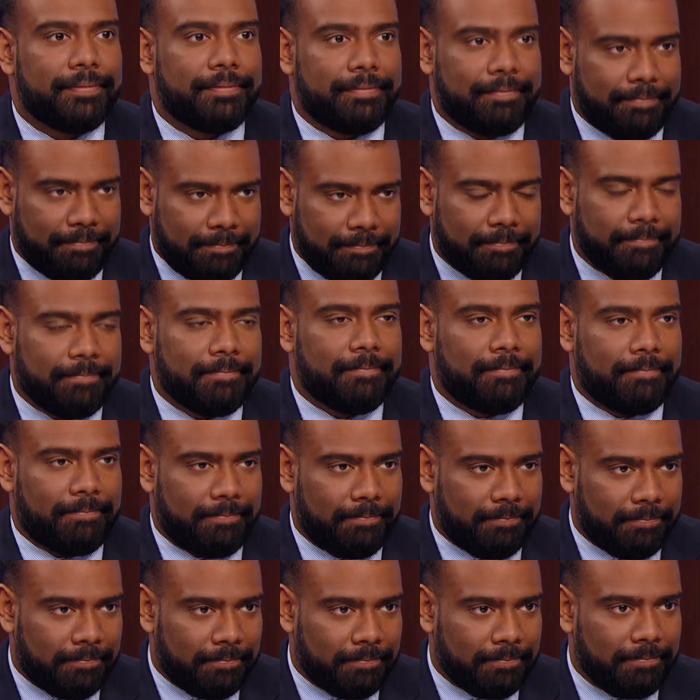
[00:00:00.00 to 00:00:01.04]
So
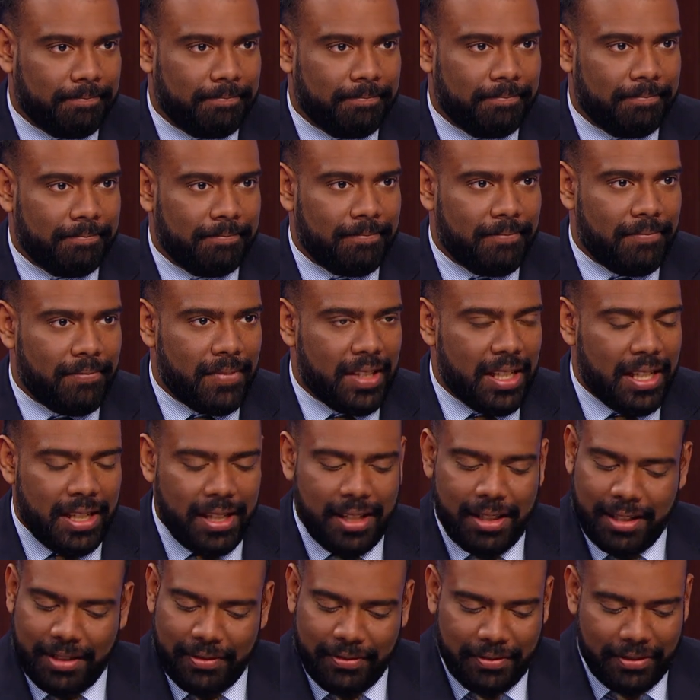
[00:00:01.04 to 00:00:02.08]
it's a
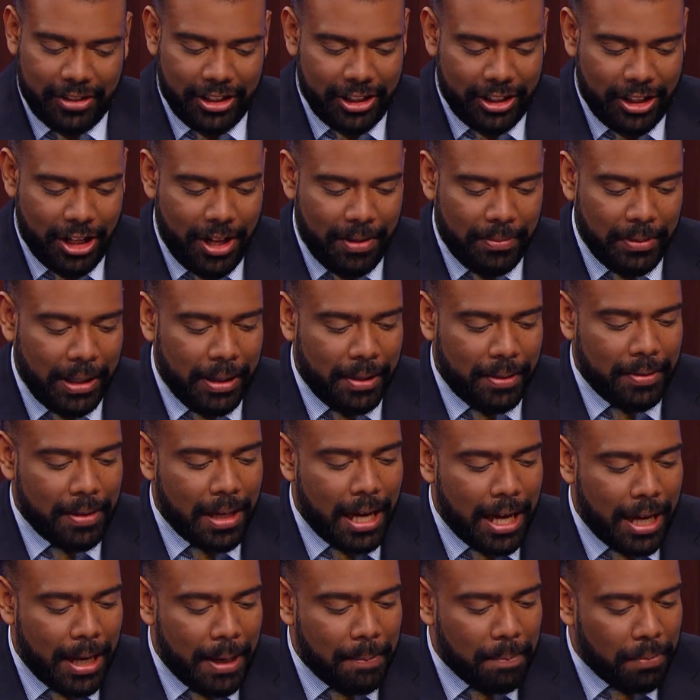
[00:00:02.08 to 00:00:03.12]
complicated issue. Very sure. complicated.
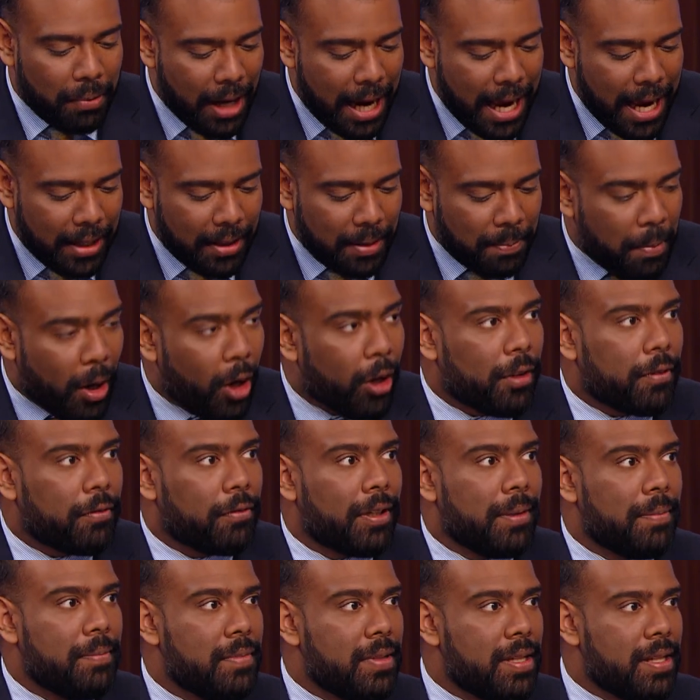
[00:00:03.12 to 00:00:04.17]
Hmm. Uh, Brad, apart
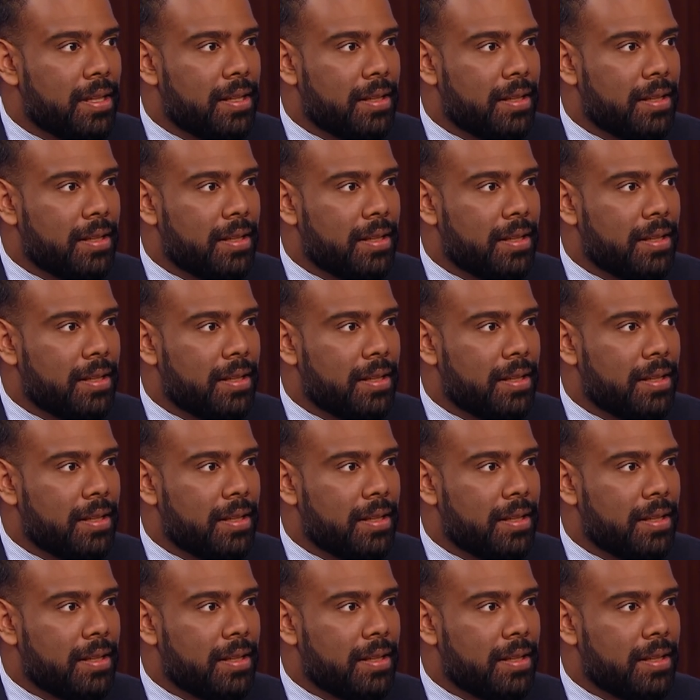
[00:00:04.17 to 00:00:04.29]
from